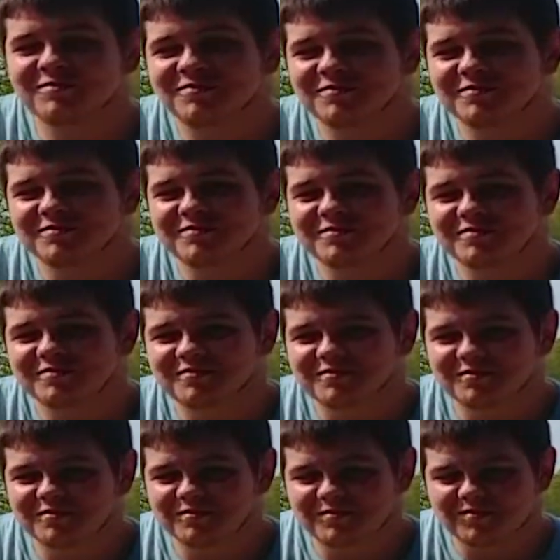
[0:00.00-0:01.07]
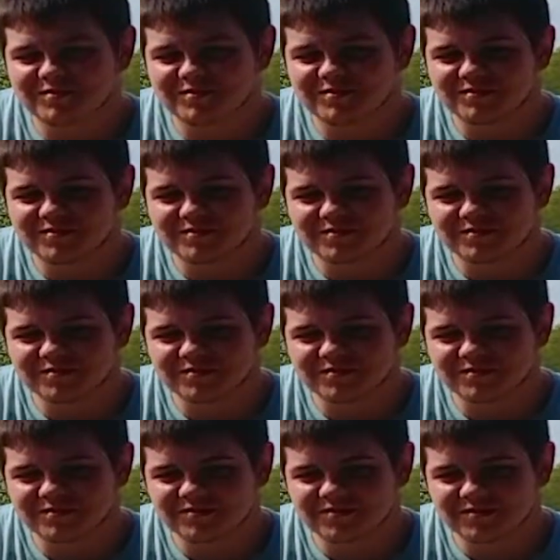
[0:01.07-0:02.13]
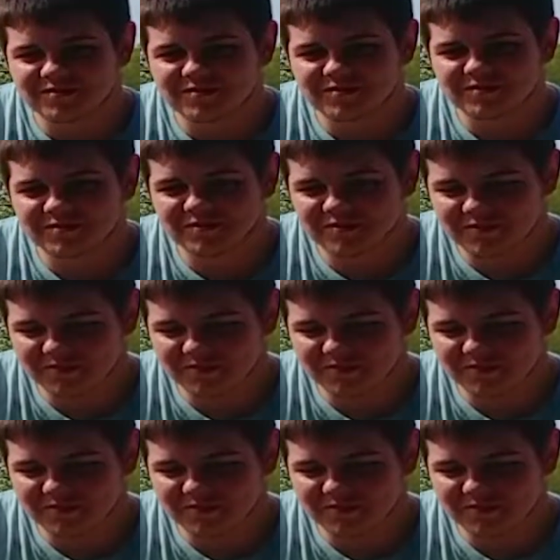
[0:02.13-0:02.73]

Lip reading: No words are spoken by the person on screen.